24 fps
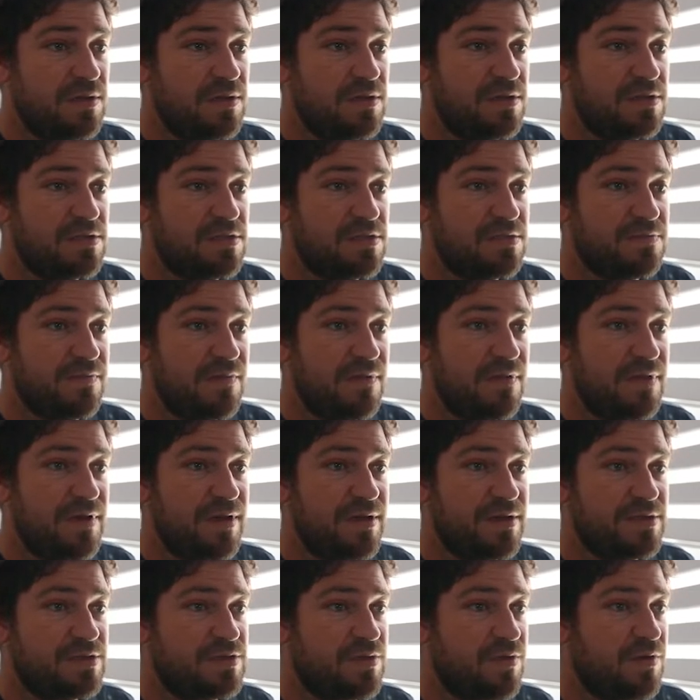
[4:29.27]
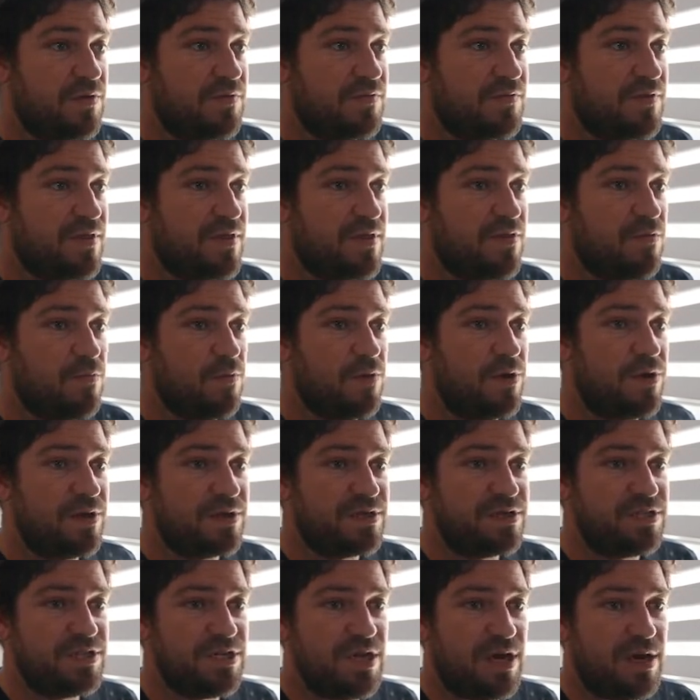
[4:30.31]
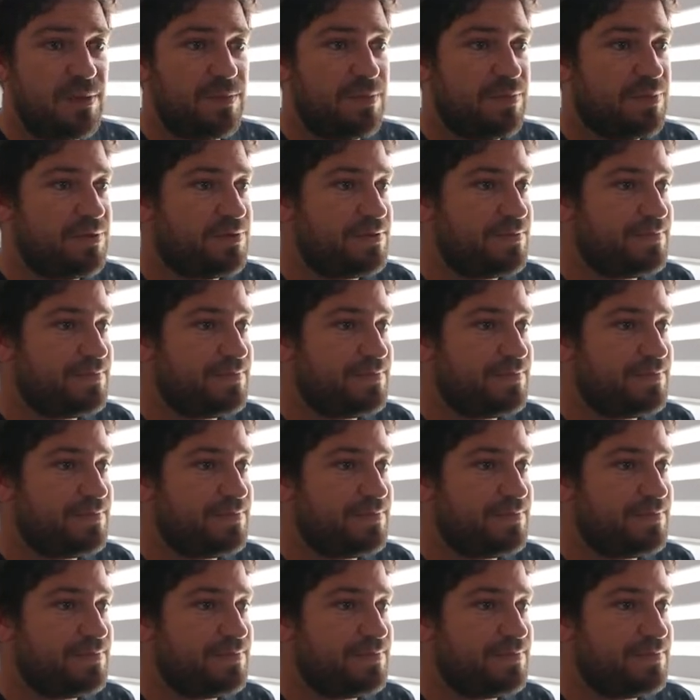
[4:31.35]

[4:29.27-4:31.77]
some things over the workshop.